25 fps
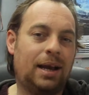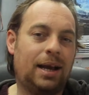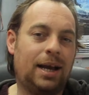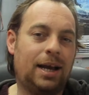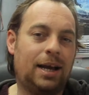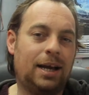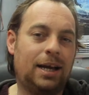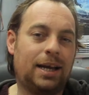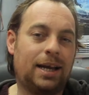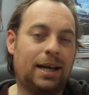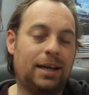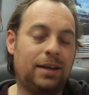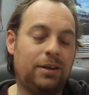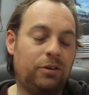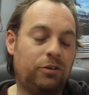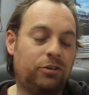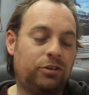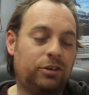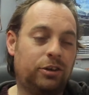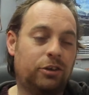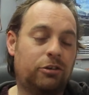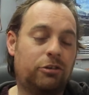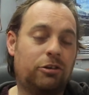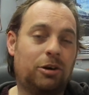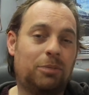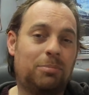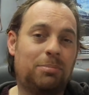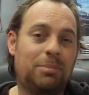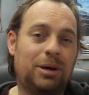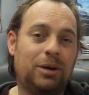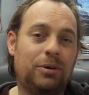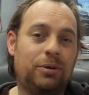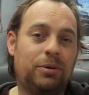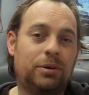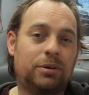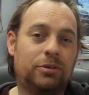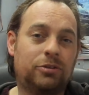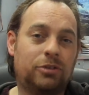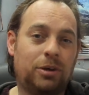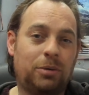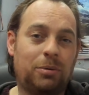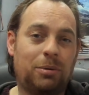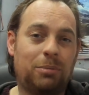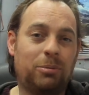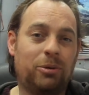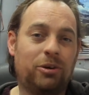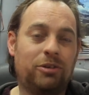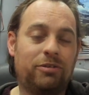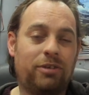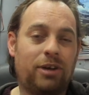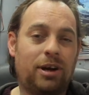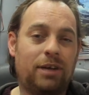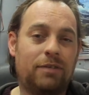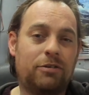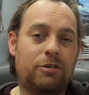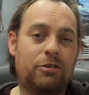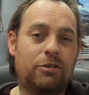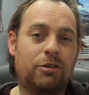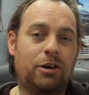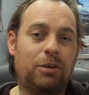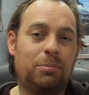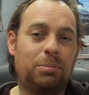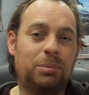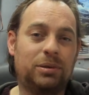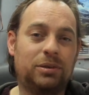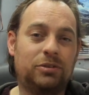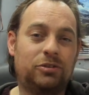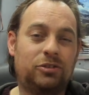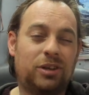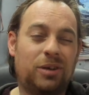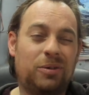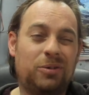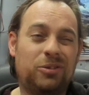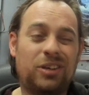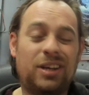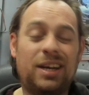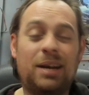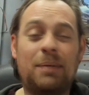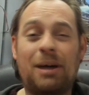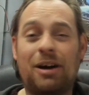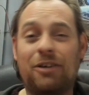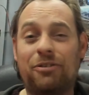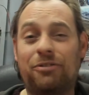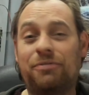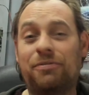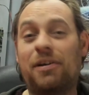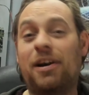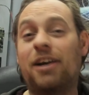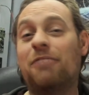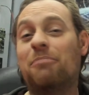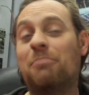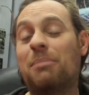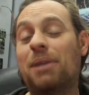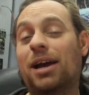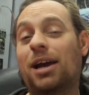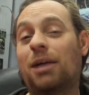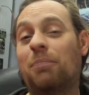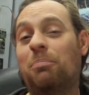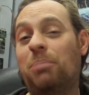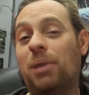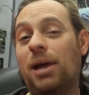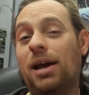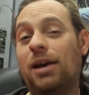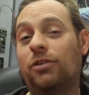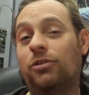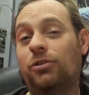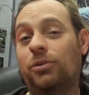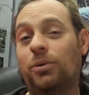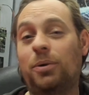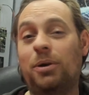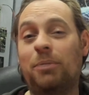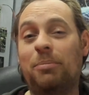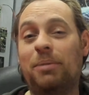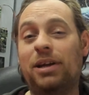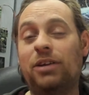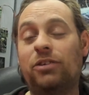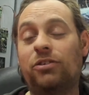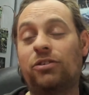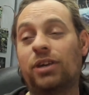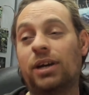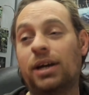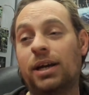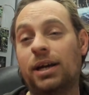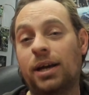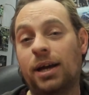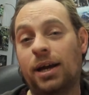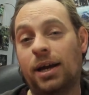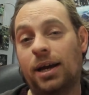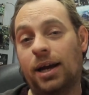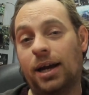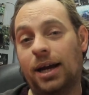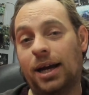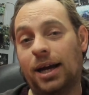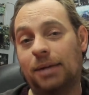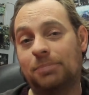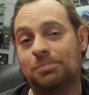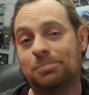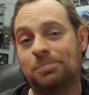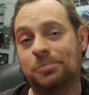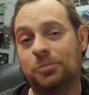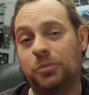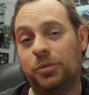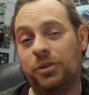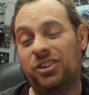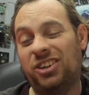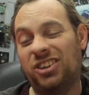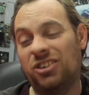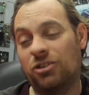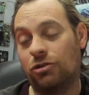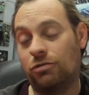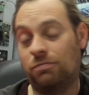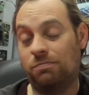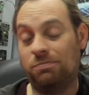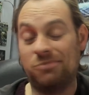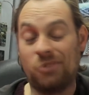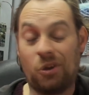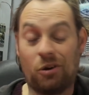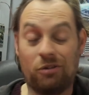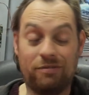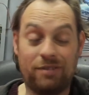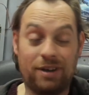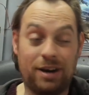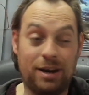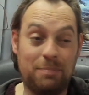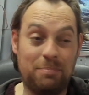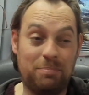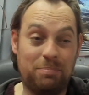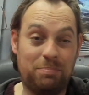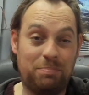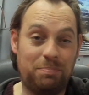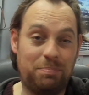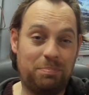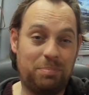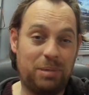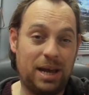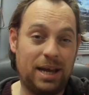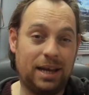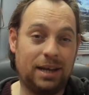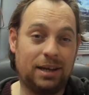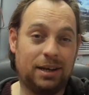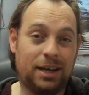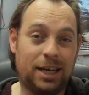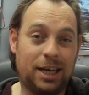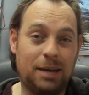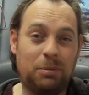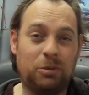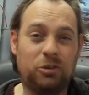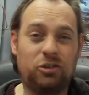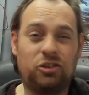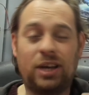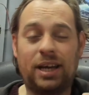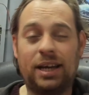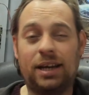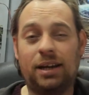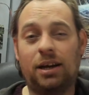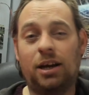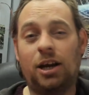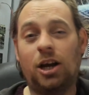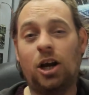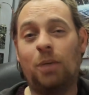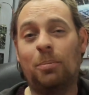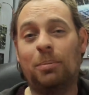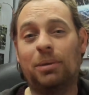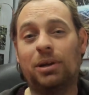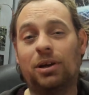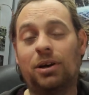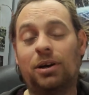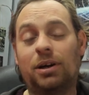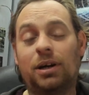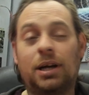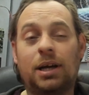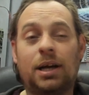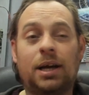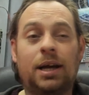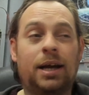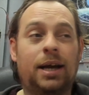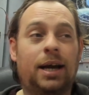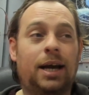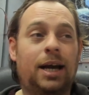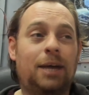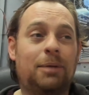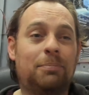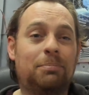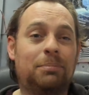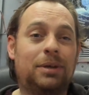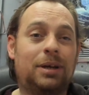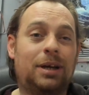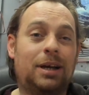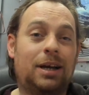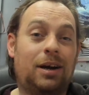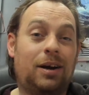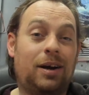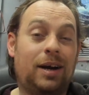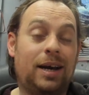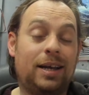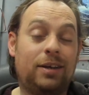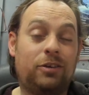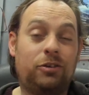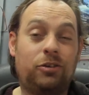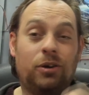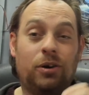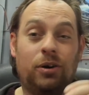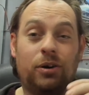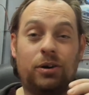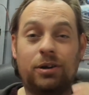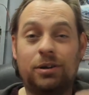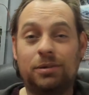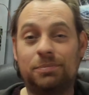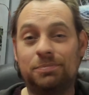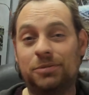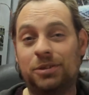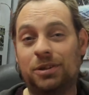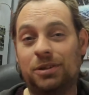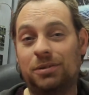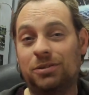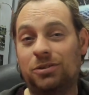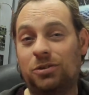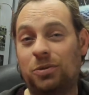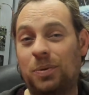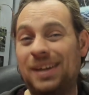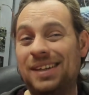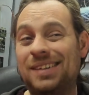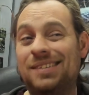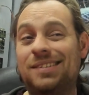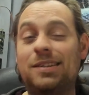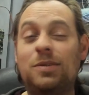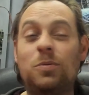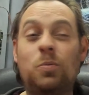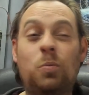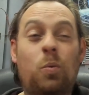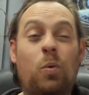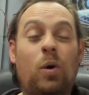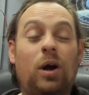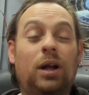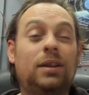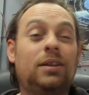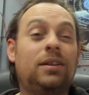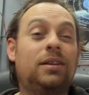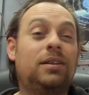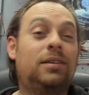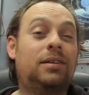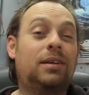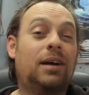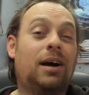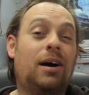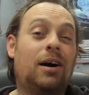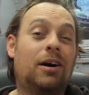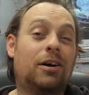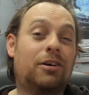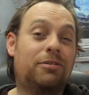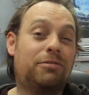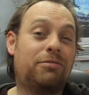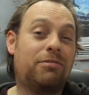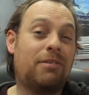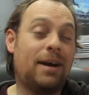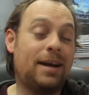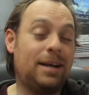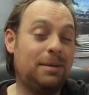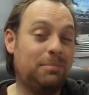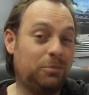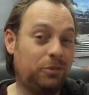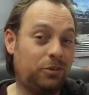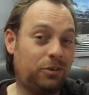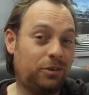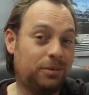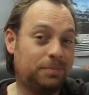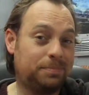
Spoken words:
again using the crop mode, so 1.5 crop. So it's only about a 5 megapixel image, which is not very big, and I keep on saying a lot. I took 21 dark frames,